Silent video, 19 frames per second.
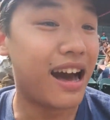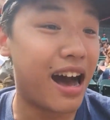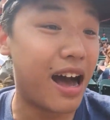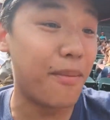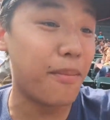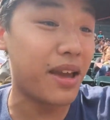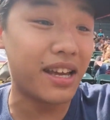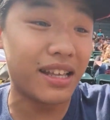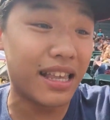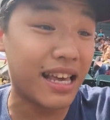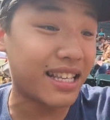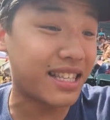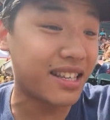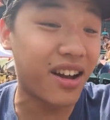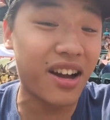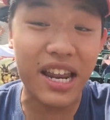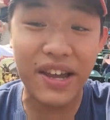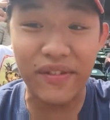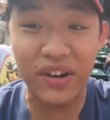I mean,
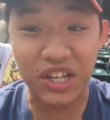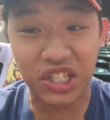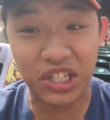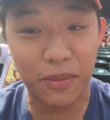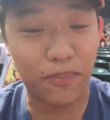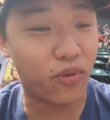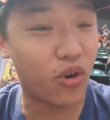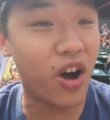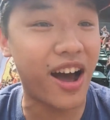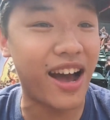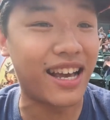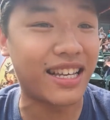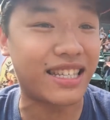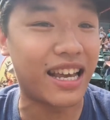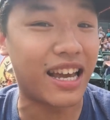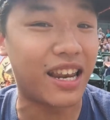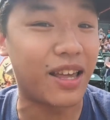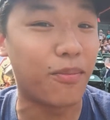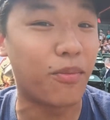it's not even a
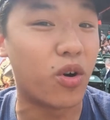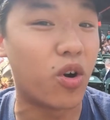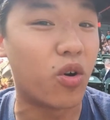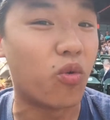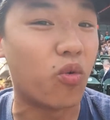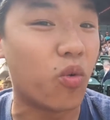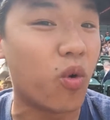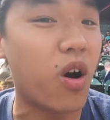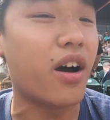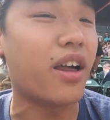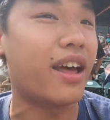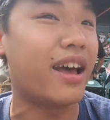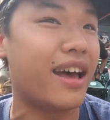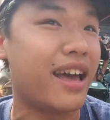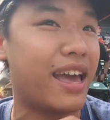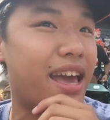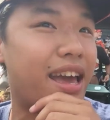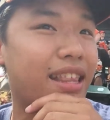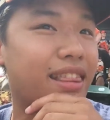surprise anymore. What
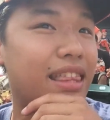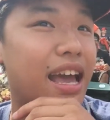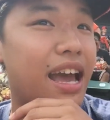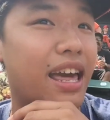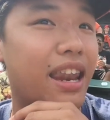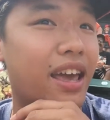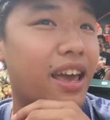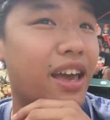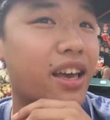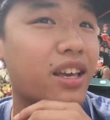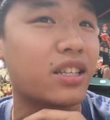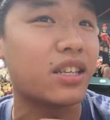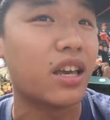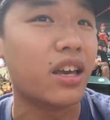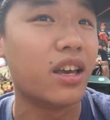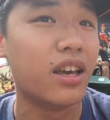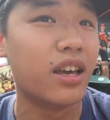a hit that is.